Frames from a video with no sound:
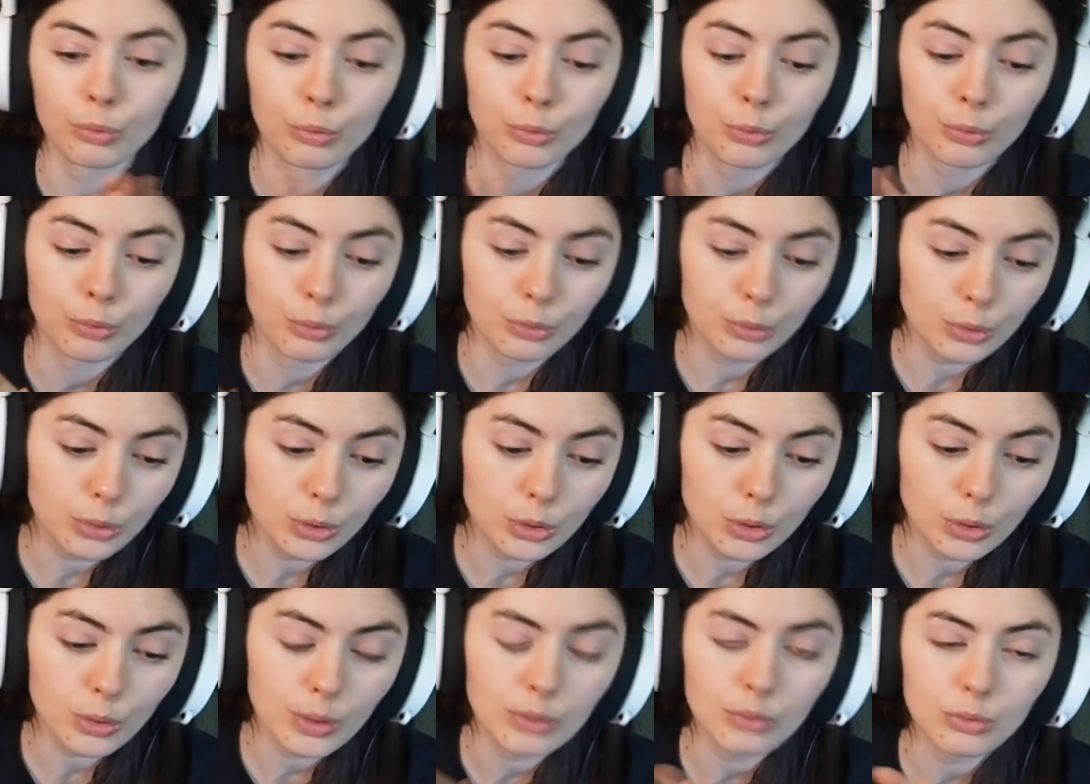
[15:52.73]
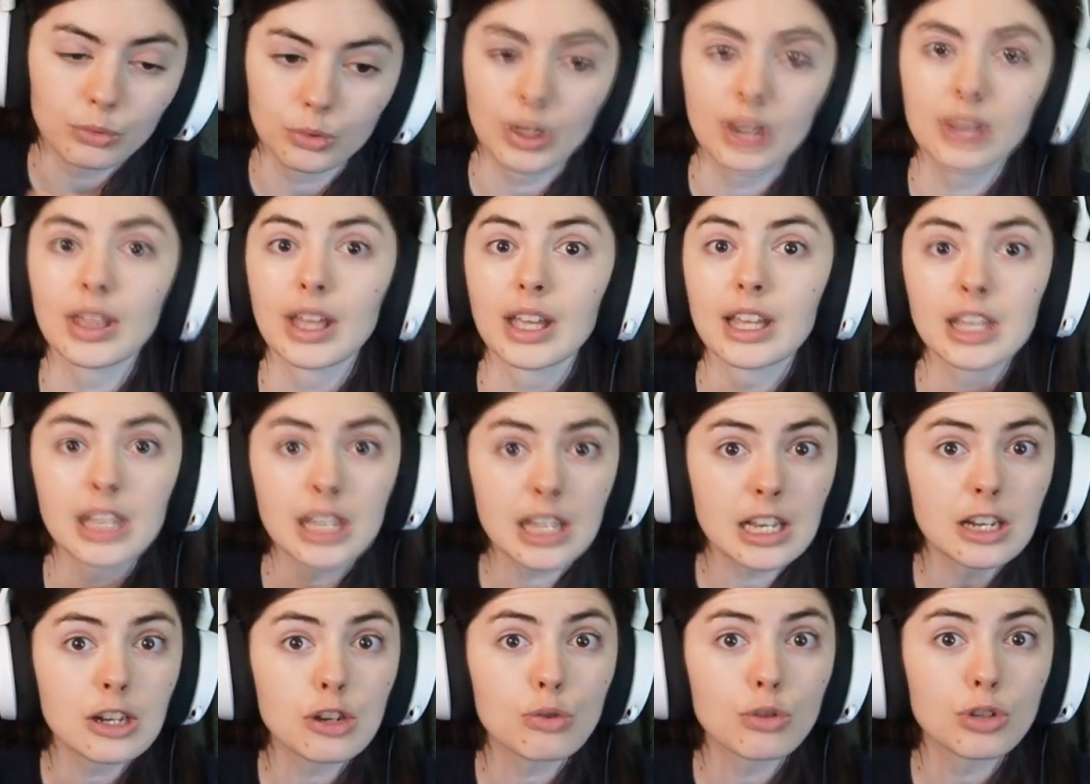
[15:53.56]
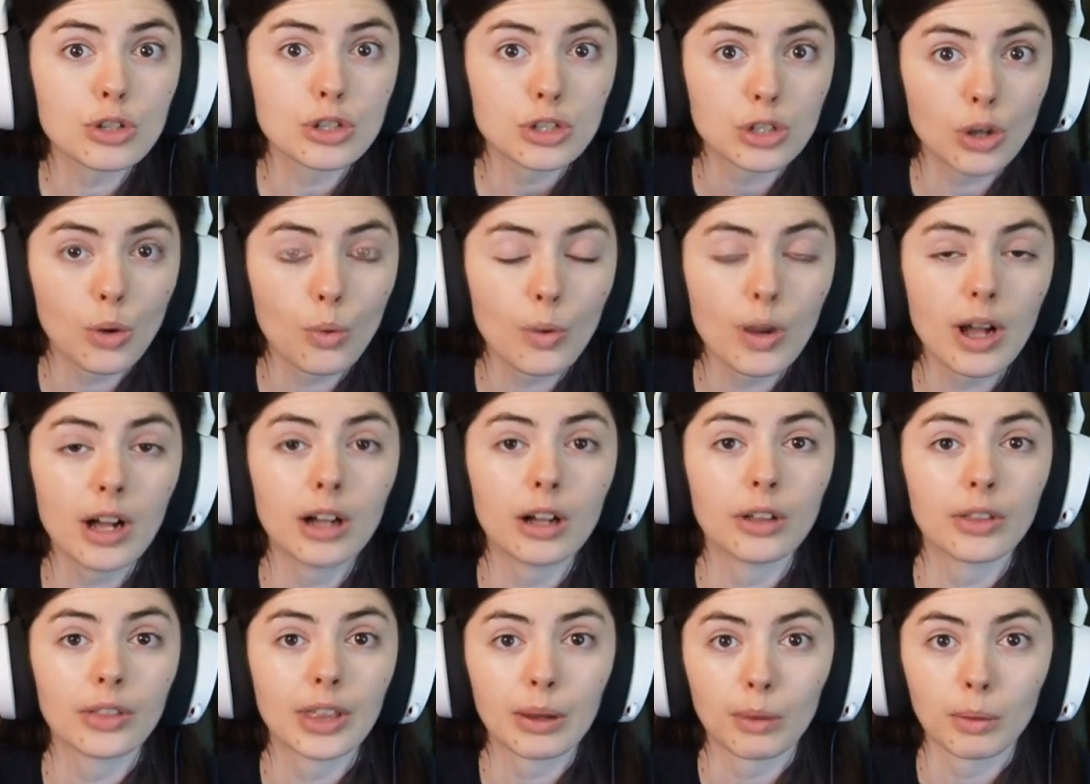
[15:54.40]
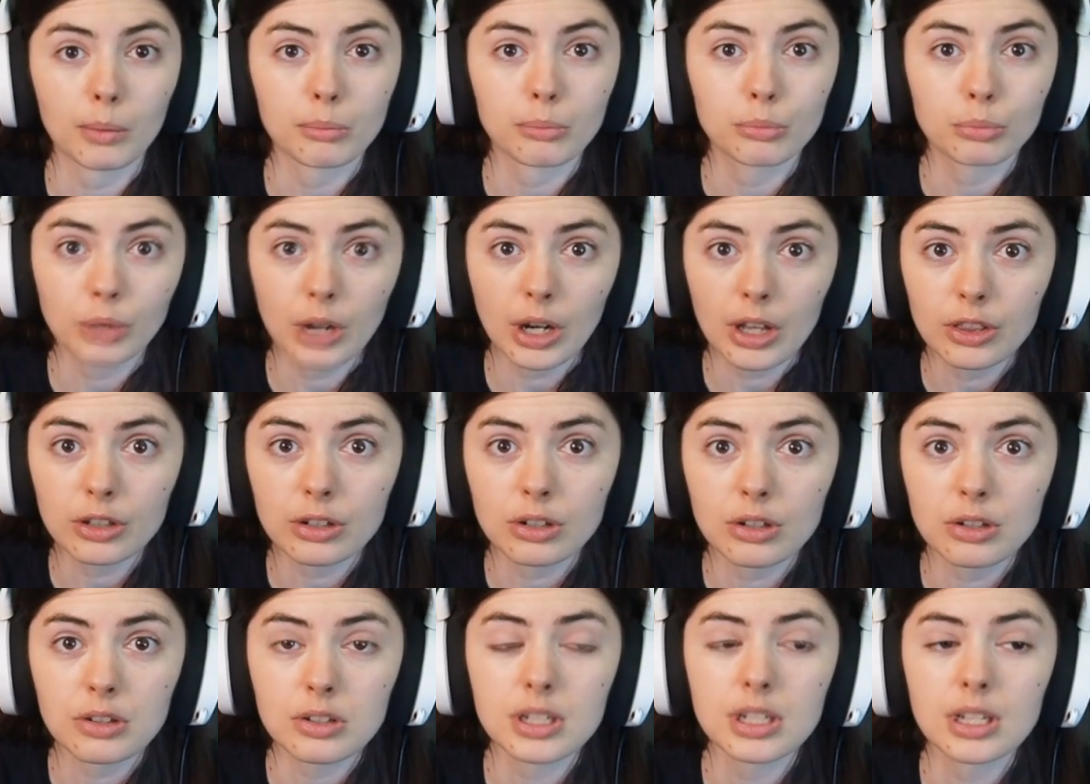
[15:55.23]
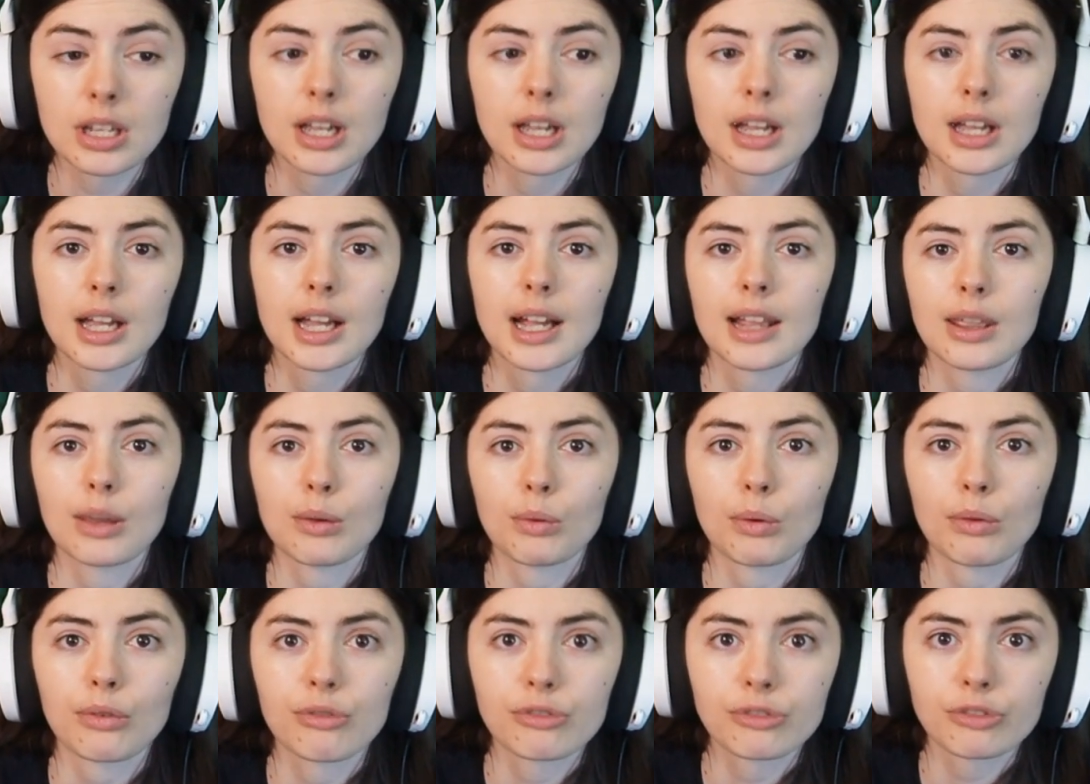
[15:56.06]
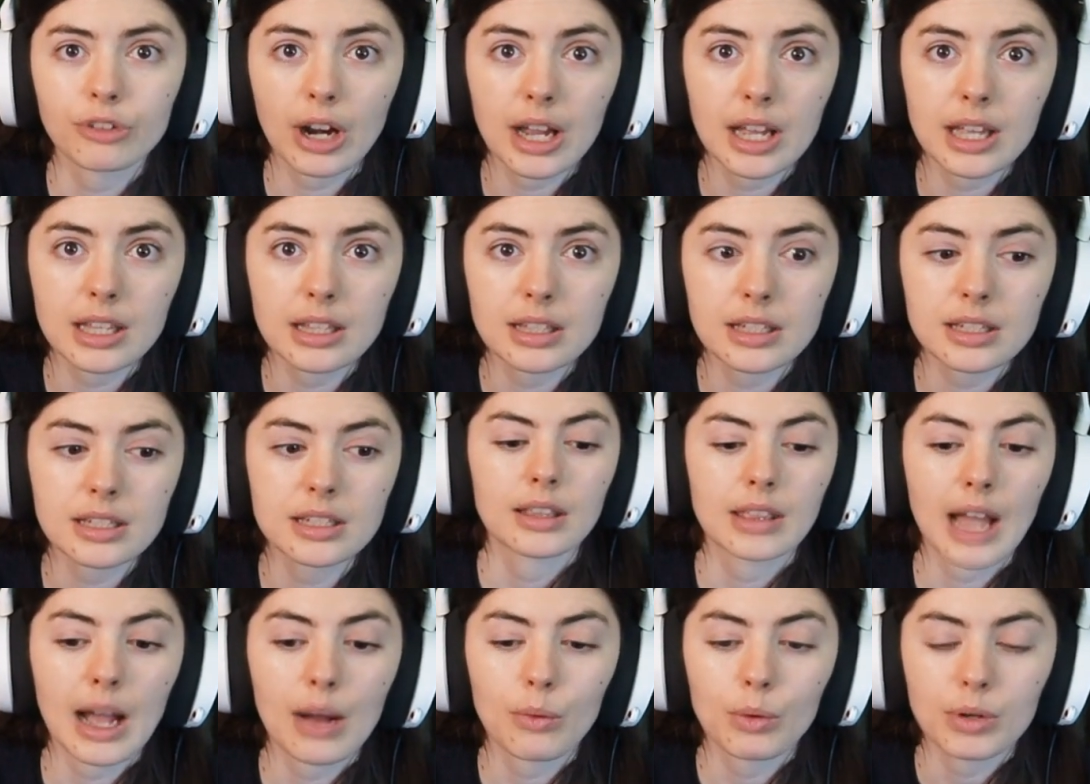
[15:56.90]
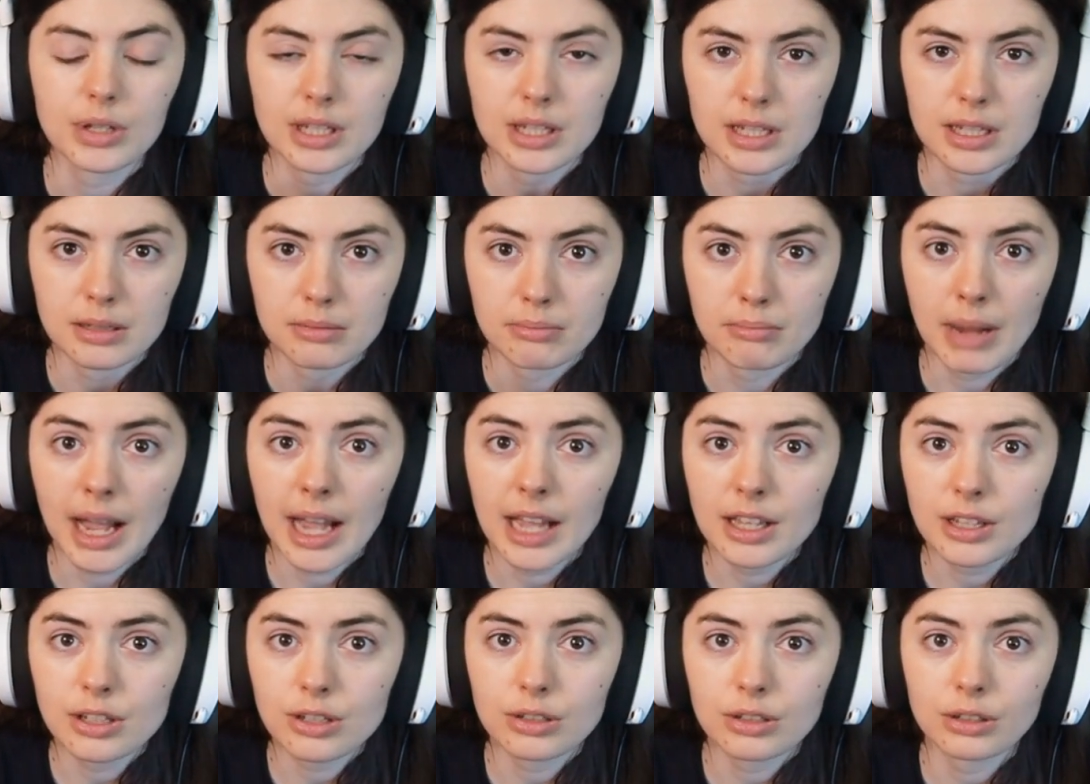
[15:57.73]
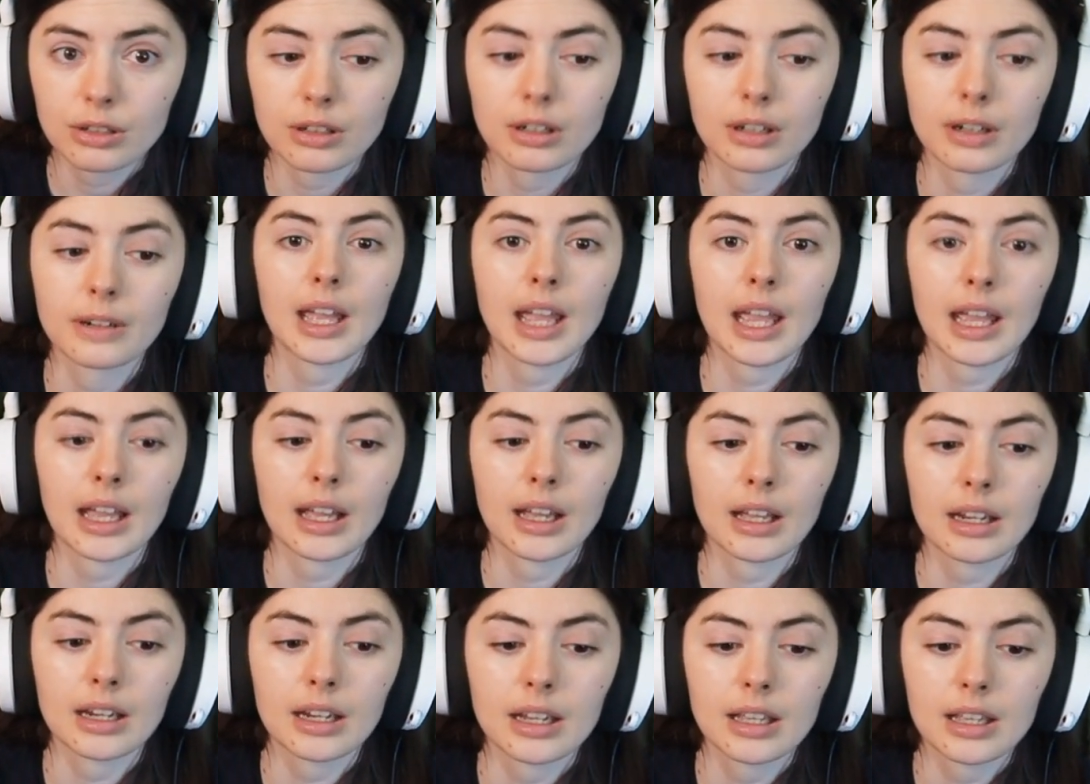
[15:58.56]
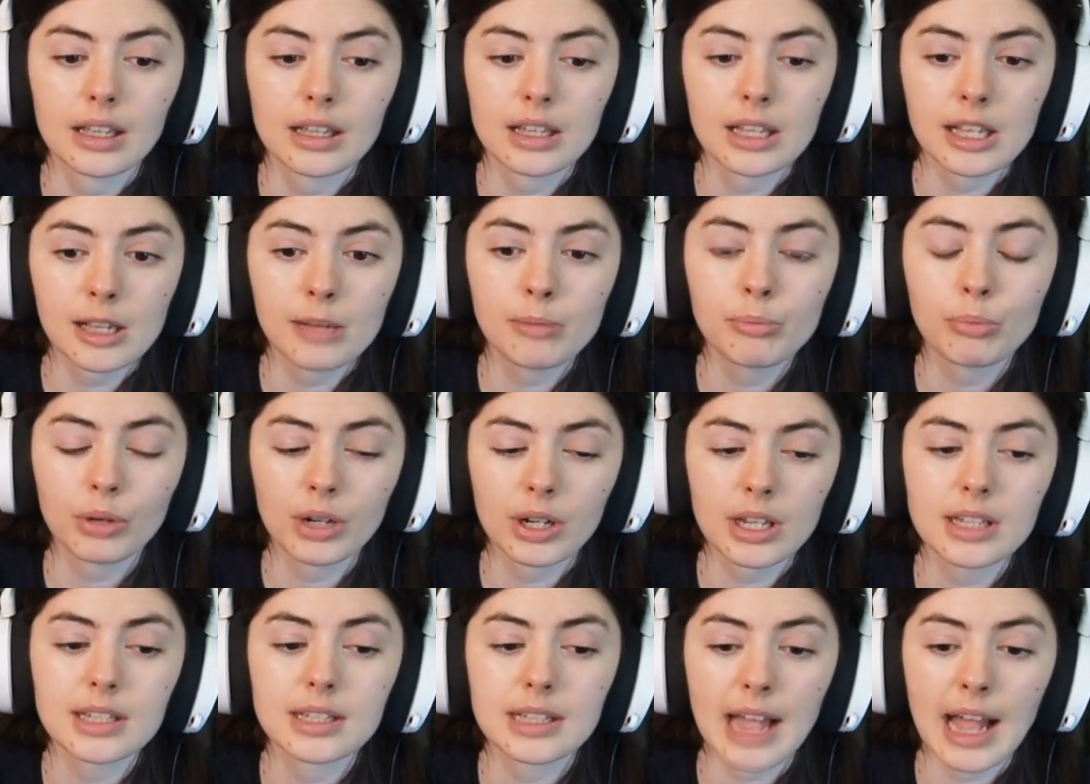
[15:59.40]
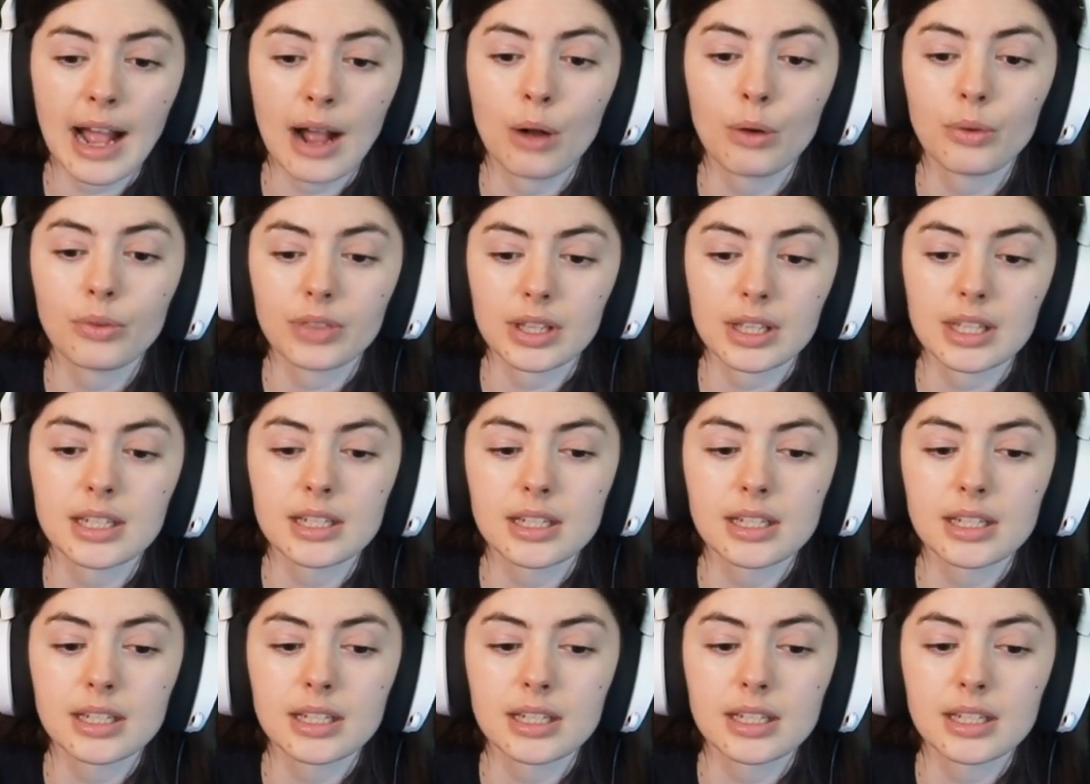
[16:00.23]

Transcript: grew and raised, that he knew so well, they were brothers, they were friends, that was his master, and he brings out this